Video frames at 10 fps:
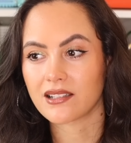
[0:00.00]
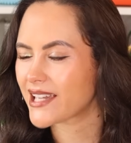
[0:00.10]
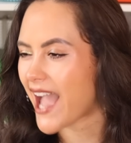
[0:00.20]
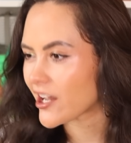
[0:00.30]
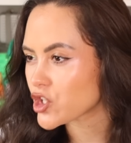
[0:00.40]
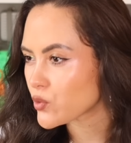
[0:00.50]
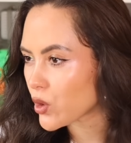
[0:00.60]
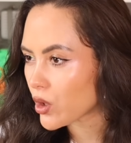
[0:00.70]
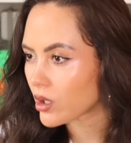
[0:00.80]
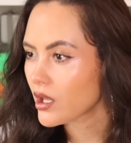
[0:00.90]

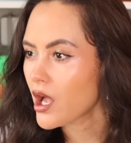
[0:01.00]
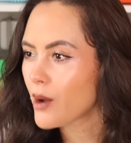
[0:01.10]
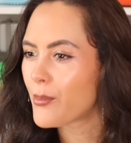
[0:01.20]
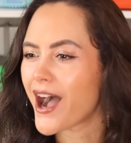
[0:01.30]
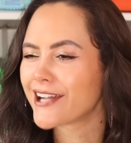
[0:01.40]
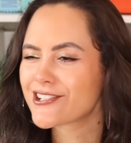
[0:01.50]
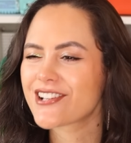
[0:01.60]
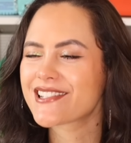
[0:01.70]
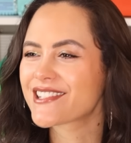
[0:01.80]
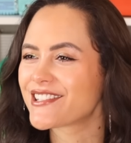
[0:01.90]
casual, but I
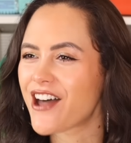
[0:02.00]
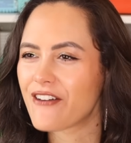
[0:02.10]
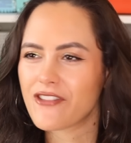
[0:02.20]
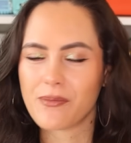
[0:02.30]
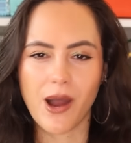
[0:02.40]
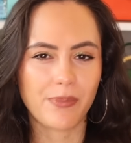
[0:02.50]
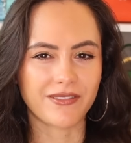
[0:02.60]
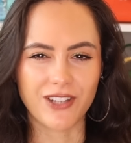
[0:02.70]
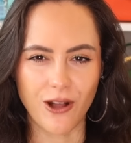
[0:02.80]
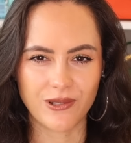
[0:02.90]
just love the pop
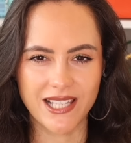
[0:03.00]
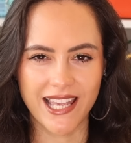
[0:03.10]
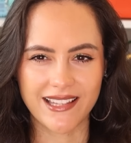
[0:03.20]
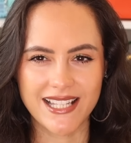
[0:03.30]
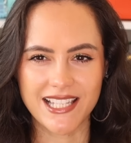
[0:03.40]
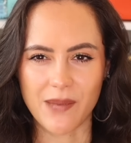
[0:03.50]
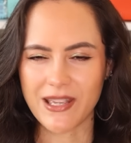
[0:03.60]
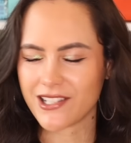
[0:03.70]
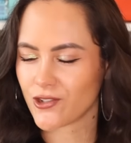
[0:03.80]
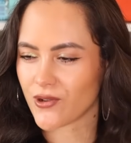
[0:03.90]
of gold against it
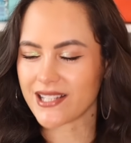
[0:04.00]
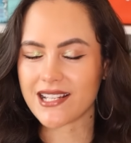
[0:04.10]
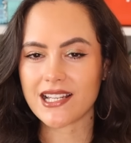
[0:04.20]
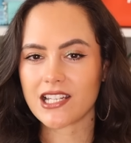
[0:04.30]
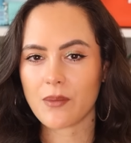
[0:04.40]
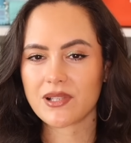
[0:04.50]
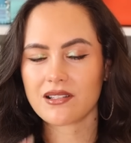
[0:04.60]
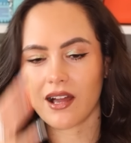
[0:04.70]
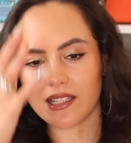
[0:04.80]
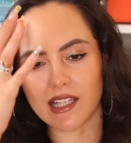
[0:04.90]
because it dresses it up
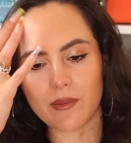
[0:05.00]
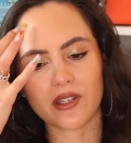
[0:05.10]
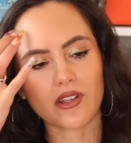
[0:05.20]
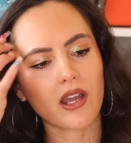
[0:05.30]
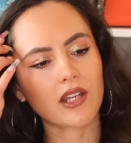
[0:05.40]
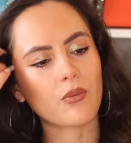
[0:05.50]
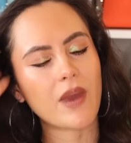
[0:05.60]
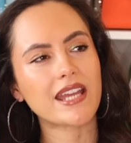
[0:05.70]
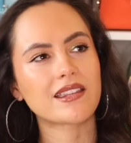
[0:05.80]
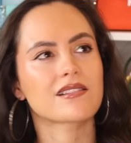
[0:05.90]
slightly, but not in a
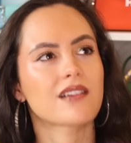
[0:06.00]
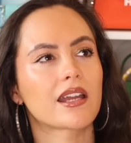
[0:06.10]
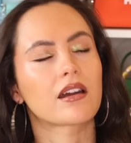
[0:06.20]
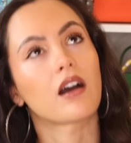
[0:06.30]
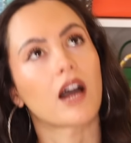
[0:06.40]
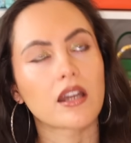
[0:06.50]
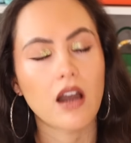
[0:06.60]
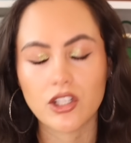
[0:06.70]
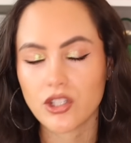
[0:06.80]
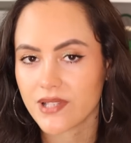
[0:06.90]
way that's like, oh, I
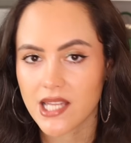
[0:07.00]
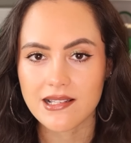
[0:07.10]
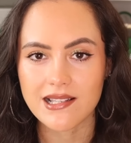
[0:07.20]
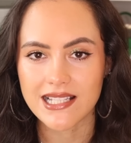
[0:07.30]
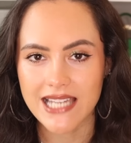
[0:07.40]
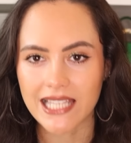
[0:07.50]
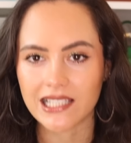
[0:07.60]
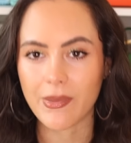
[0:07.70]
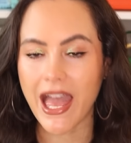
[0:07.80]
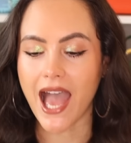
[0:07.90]
can't use this as a
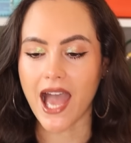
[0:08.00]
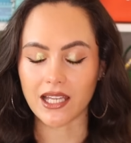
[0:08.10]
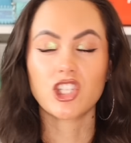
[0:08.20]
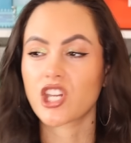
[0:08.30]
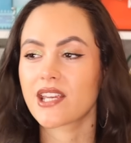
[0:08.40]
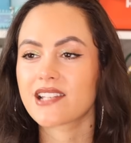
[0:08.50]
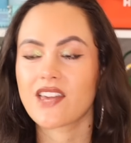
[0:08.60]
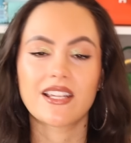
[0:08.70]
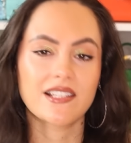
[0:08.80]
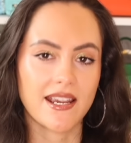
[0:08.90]
daily bag. She is
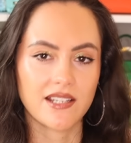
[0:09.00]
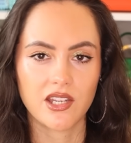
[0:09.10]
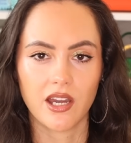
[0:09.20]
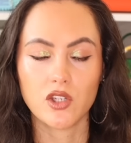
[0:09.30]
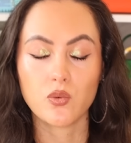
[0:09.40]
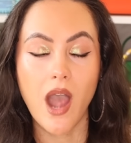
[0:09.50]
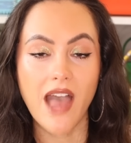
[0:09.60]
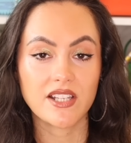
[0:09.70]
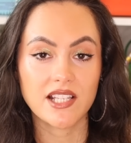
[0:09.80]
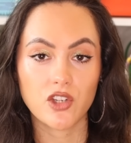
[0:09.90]
giving day to night.
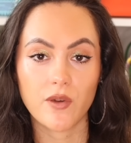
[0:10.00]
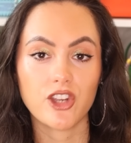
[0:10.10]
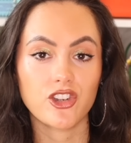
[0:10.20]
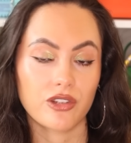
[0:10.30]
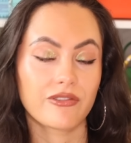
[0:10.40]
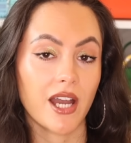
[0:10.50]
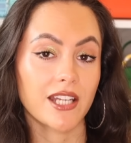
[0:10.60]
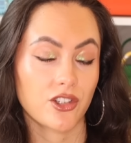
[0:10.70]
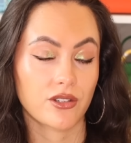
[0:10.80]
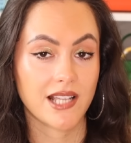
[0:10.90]
Whatever situation you
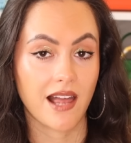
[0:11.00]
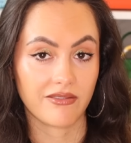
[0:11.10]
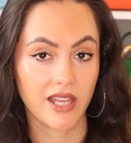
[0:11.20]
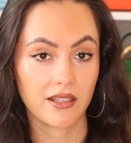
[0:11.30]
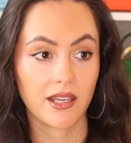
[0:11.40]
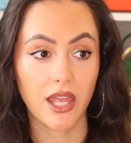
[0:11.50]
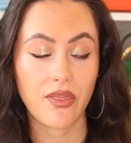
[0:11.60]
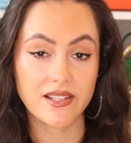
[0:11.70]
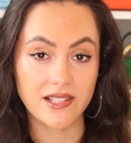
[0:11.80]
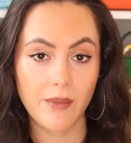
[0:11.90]
find yourself in
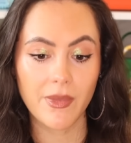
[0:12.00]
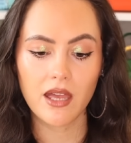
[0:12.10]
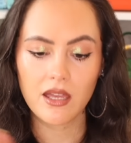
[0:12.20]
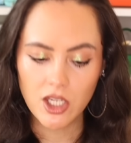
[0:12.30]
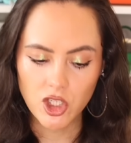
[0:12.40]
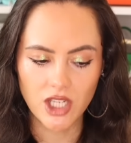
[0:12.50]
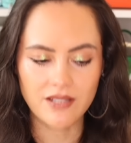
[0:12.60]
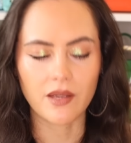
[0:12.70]
the summer, she's